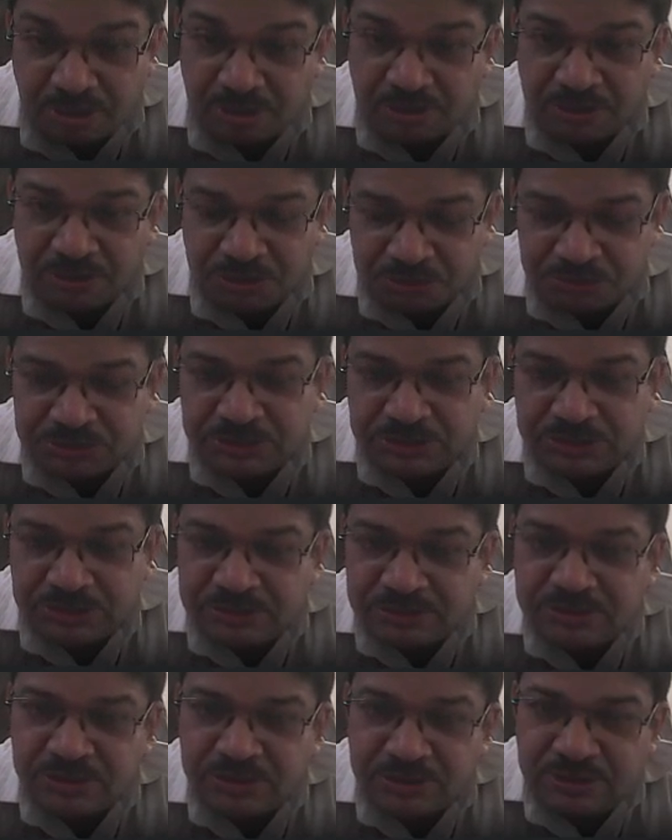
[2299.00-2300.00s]
using
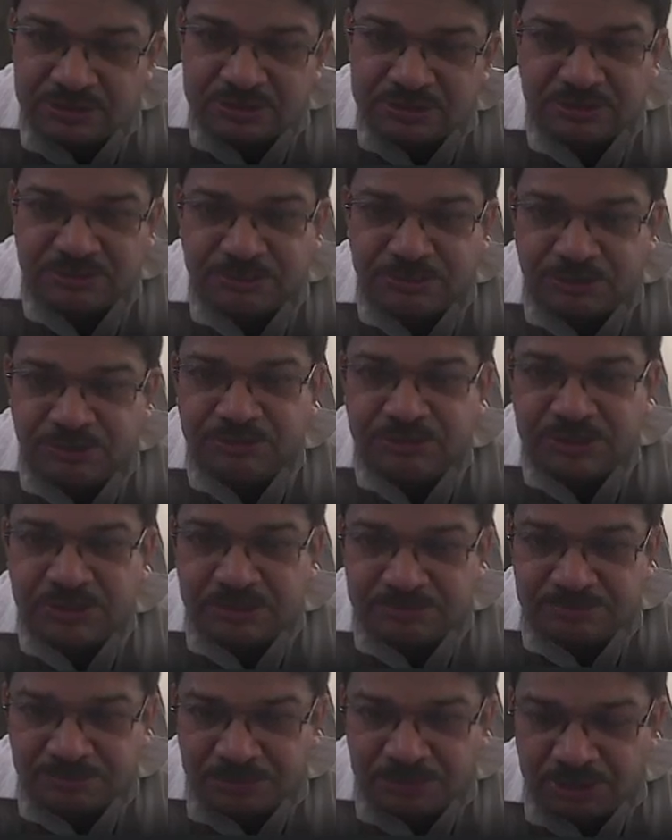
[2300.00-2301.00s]
some of
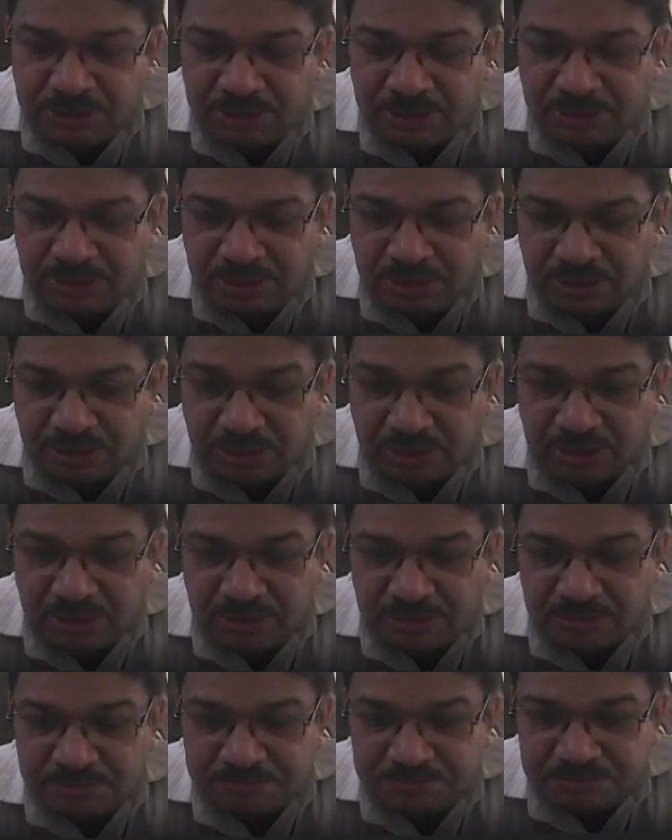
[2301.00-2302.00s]
the
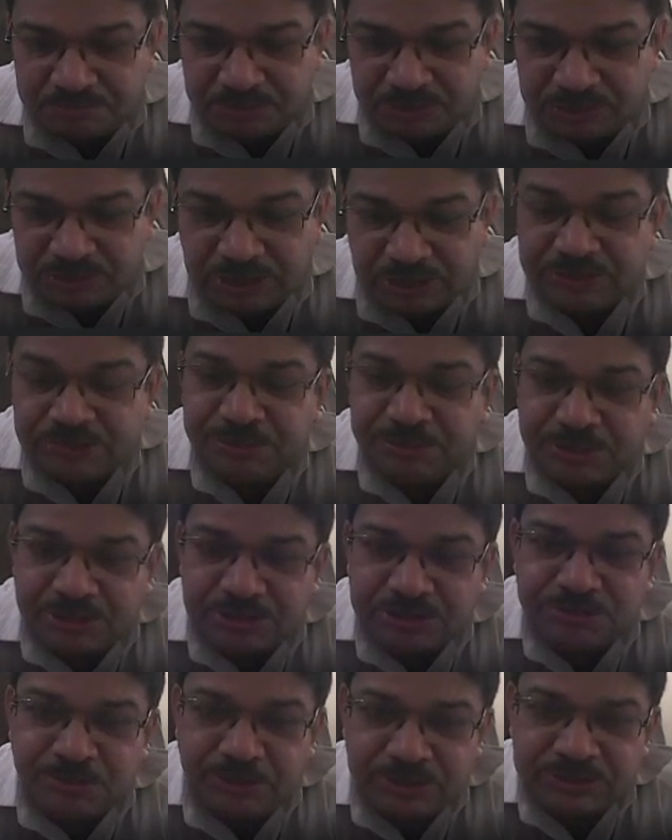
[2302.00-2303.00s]
seismic
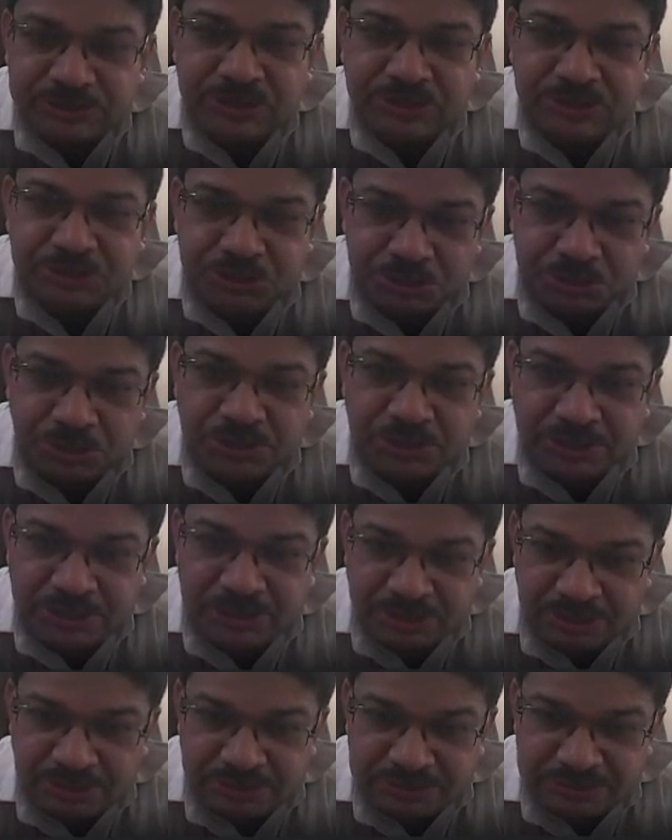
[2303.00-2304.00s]
response control
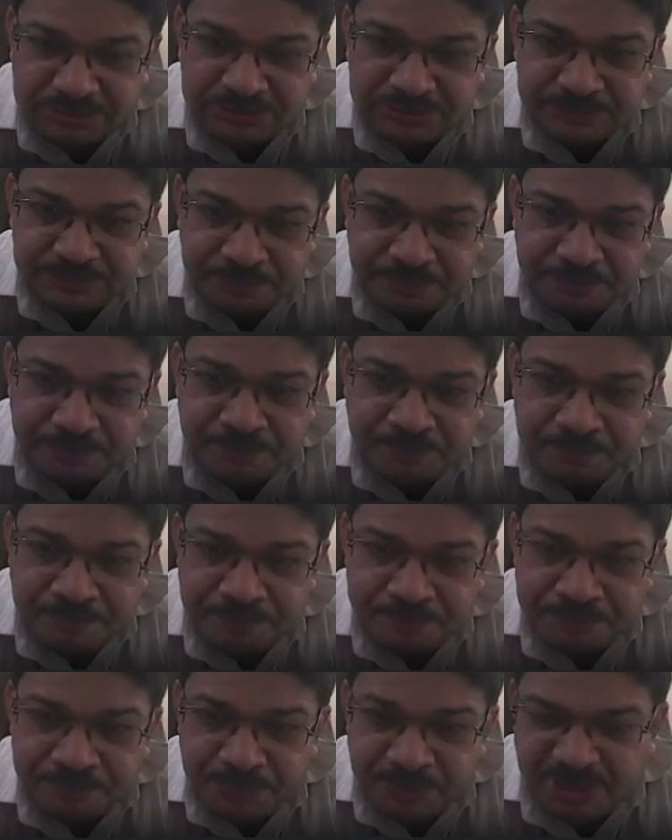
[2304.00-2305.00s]
techniques.
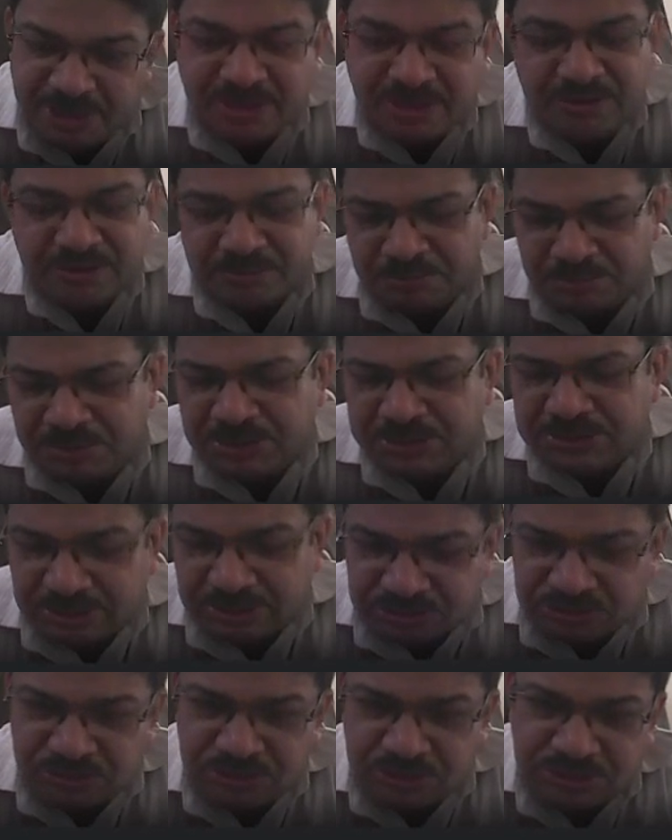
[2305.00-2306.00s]
Right? Base
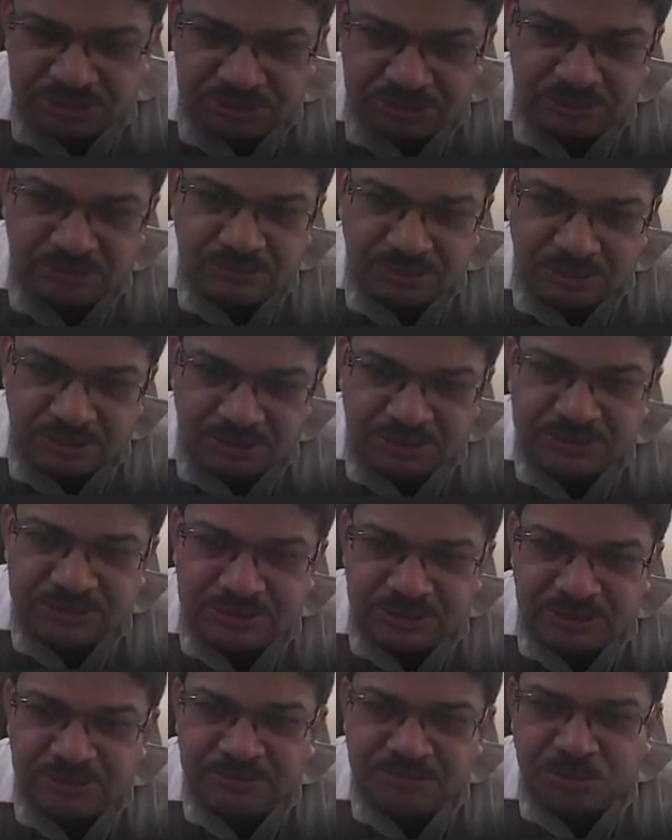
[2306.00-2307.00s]
isolation is
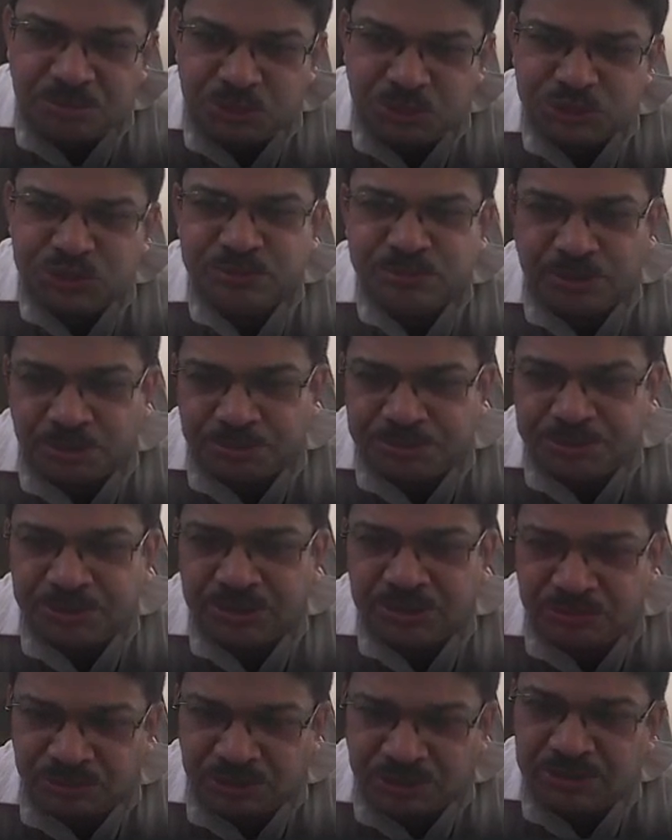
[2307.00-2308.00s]
the most
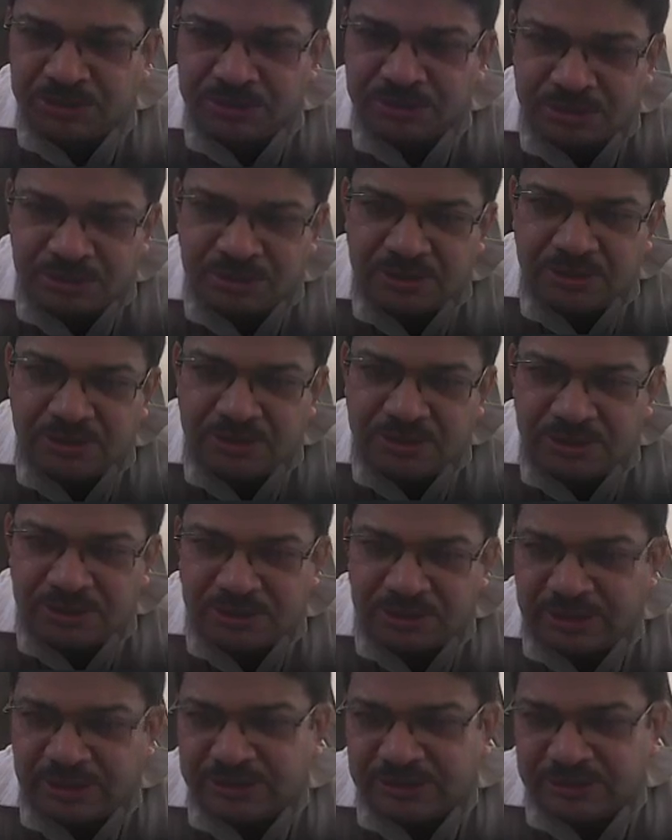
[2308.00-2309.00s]
popular one
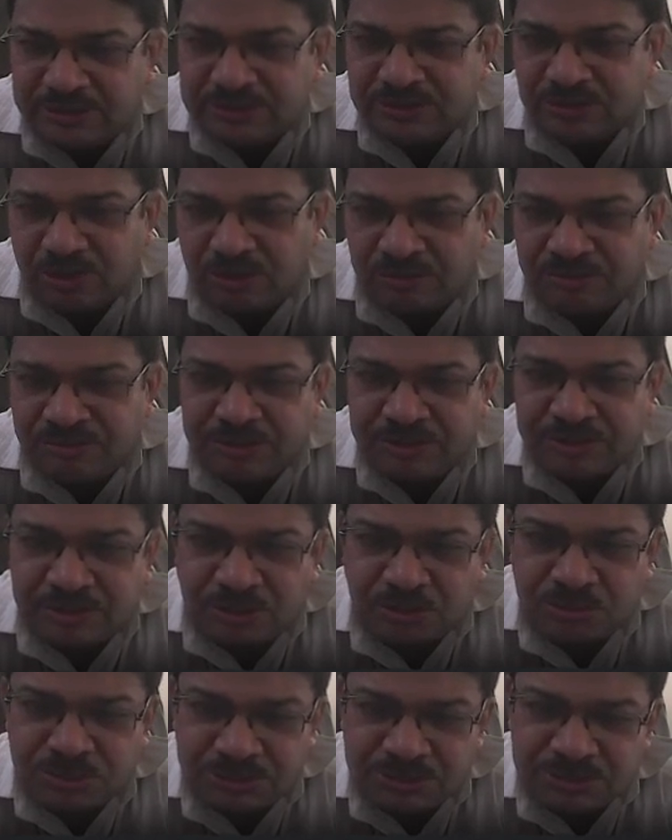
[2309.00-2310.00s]
that is often
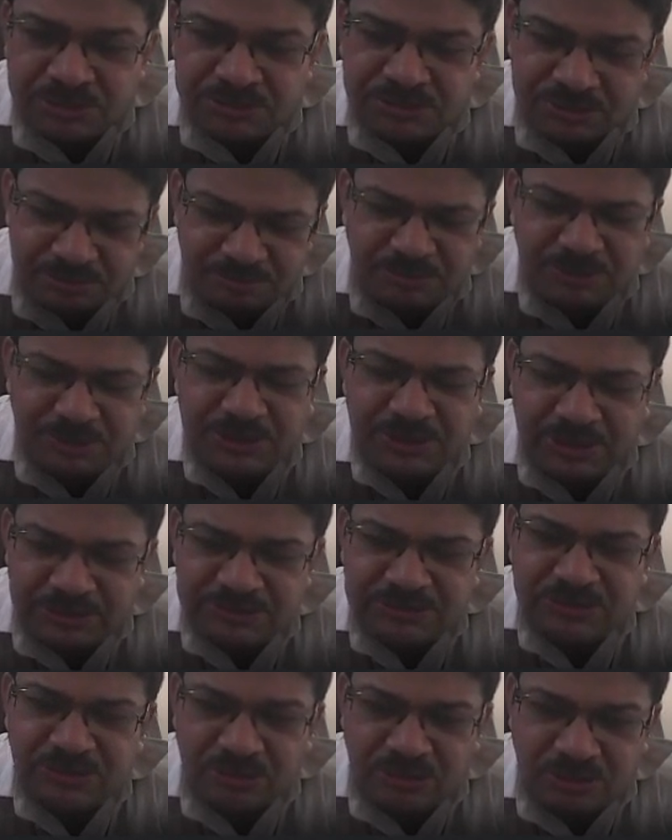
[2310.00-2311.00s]
touted, but
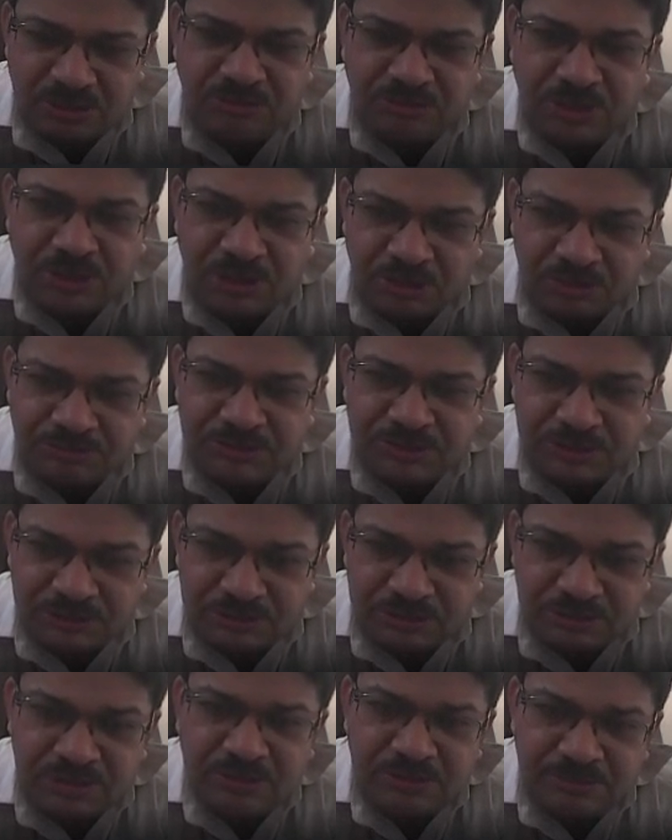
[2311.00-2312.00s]
that's only one of the
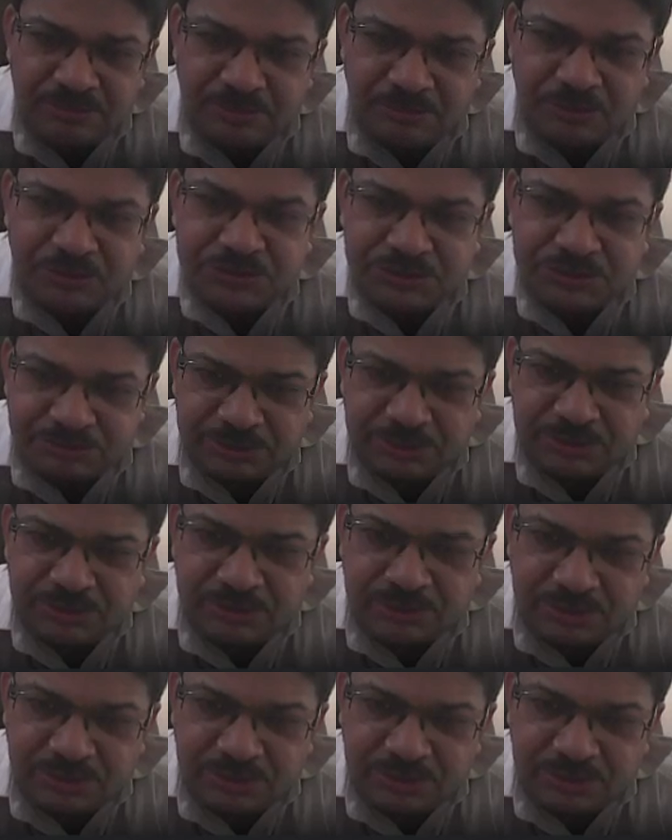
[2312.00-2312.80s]
possible